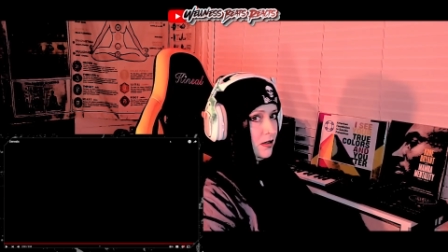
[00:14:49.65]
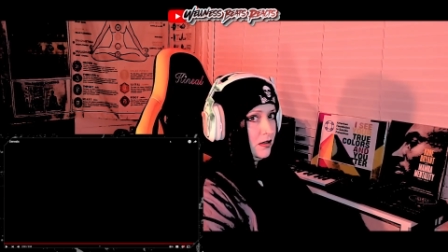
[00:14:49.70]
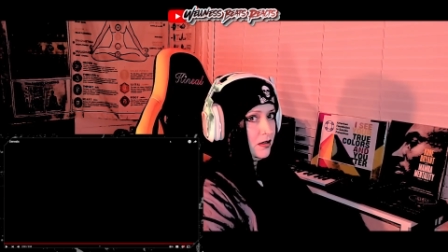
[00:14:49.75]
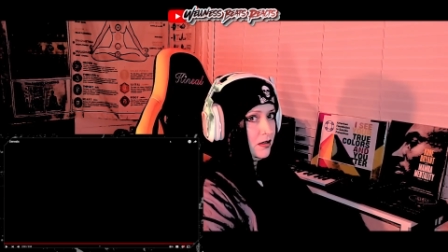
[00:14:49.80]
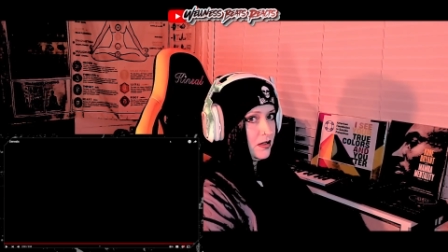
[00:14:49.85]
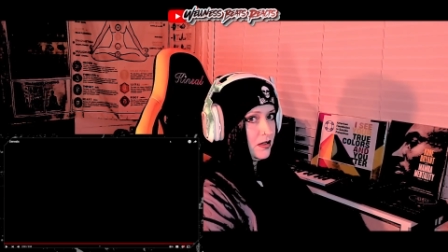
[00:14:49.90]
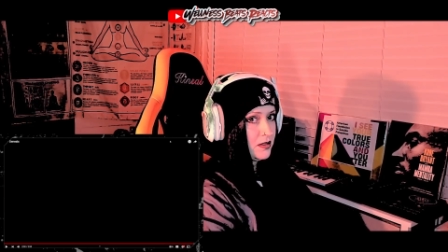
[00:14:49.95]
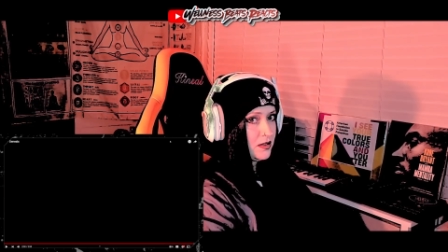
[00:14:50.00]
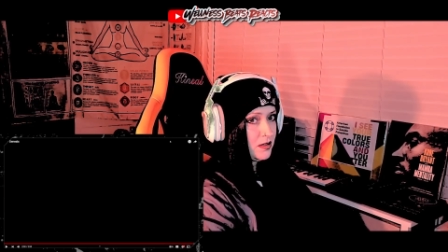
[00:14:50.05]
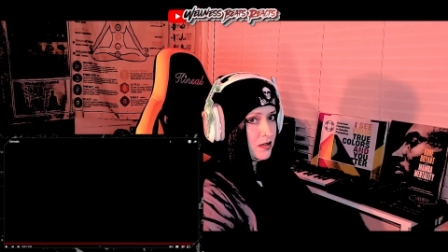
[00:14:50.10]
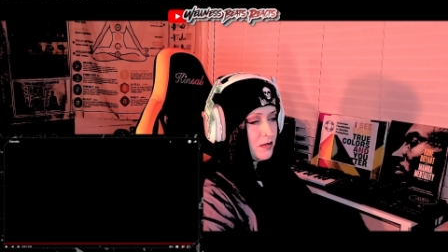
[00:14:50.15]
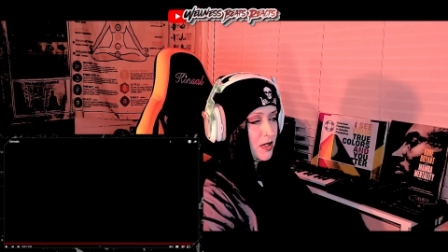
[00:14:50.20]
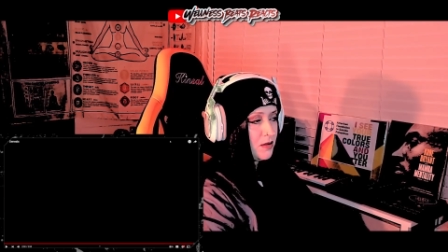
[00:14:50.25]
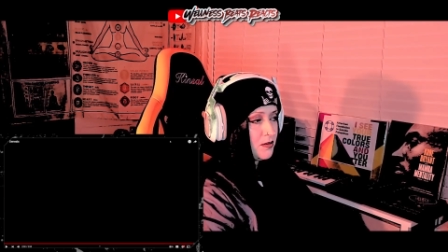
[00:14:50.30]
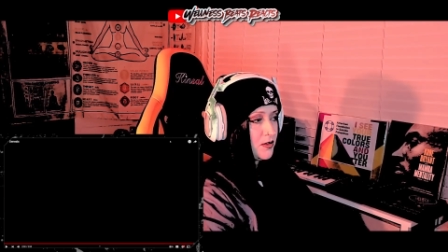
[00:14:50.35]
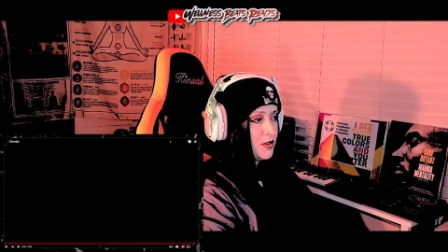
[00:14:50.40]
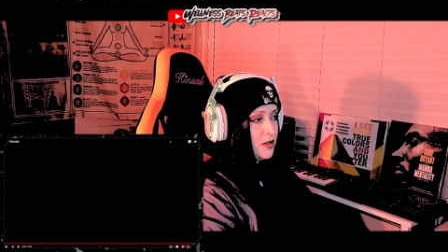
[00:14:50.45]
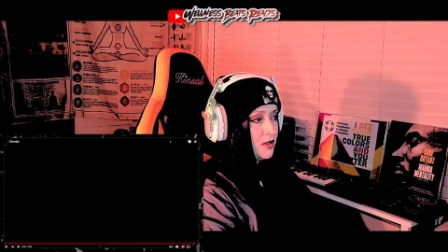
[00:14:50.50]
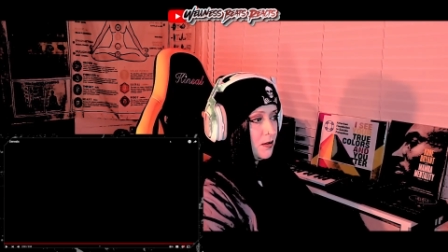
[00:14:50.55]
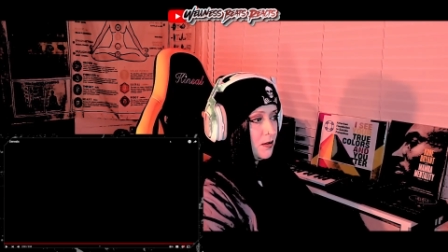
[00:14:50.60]
Because sometimes
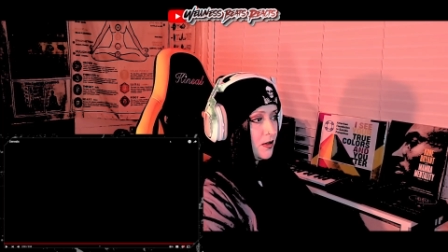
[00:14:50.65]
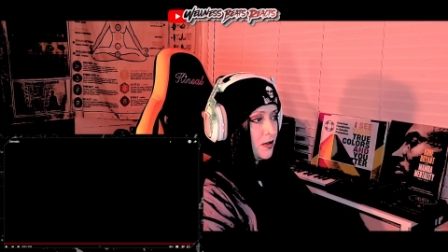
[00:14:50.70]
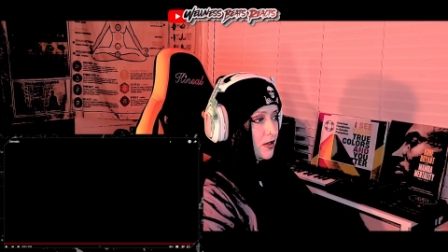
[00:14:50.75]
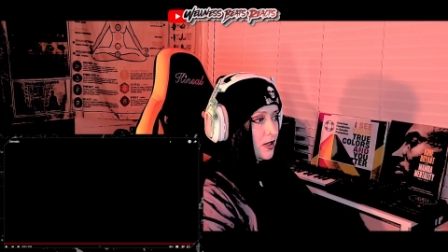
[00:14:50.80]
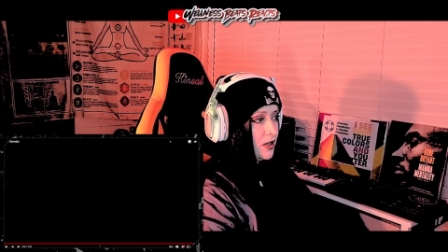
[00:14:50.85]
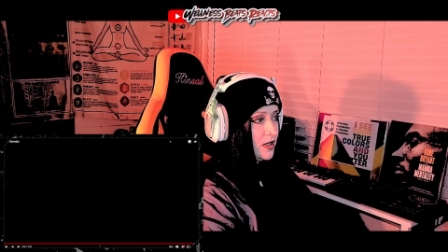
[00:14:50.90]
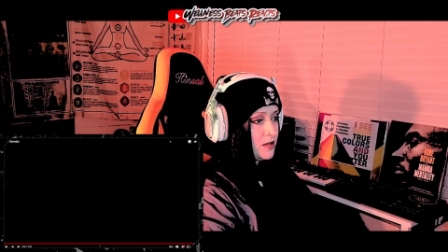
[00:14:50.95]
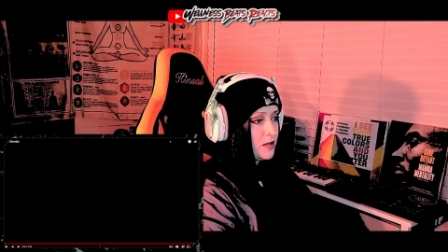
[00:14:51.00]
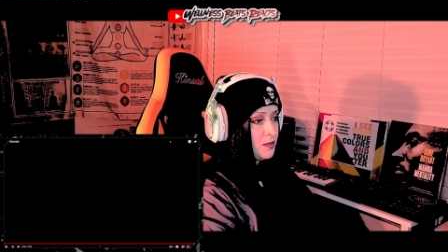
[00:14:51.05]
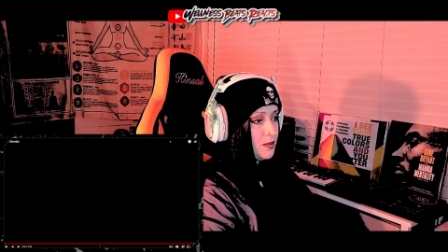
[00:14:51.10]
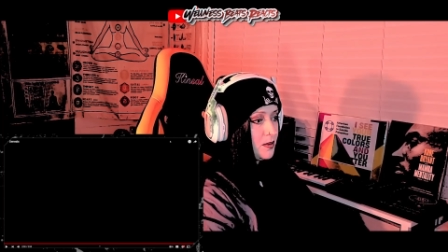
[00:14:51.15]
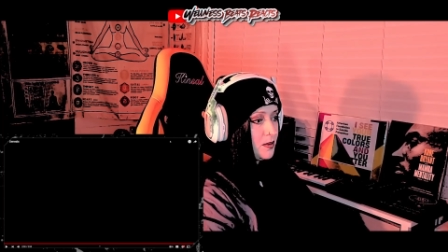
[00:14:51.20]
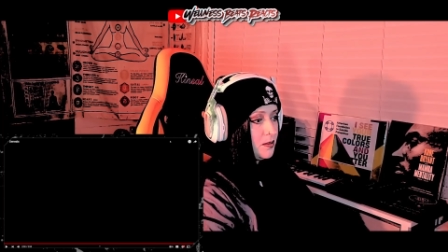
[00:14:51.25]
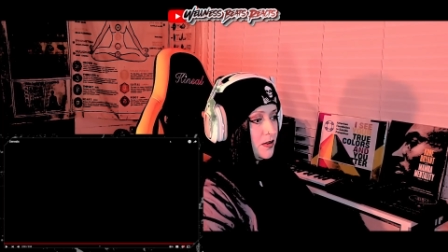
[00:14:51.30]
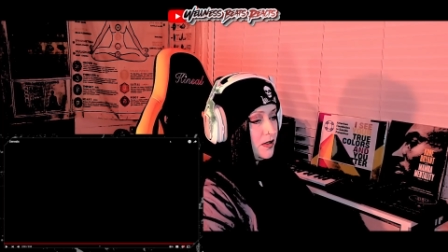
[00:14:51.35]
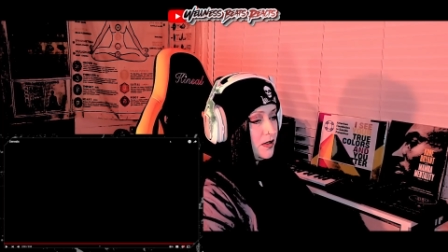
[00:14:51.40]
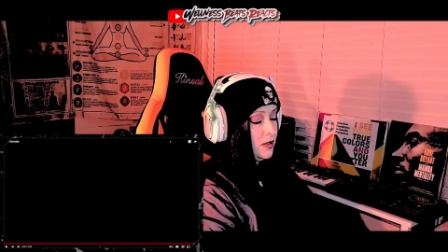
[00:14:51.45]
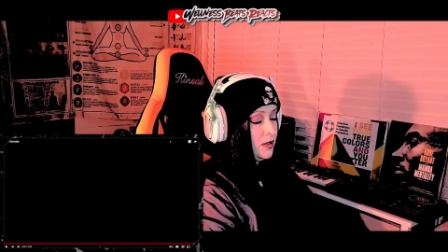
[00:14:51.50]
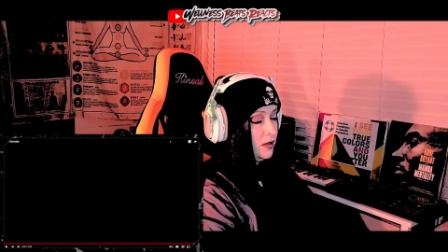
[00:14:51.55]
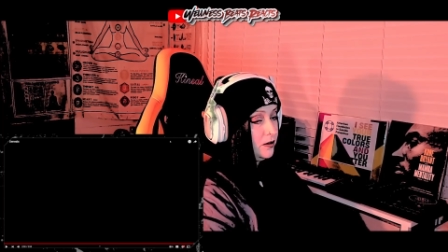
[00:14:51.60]
you come across people
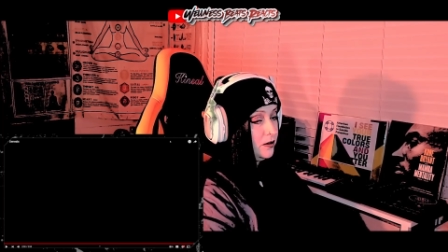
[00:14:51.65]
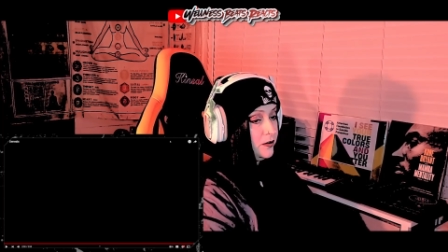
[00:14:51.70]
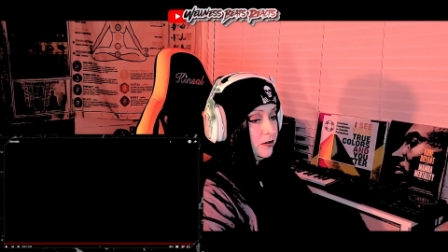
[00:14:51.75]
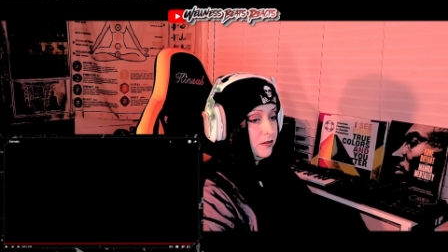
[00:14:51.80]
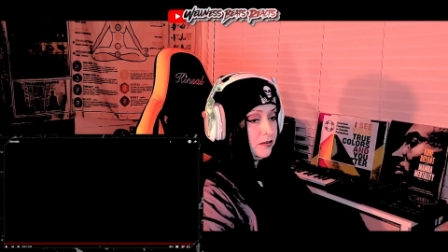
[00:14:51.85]
that don't,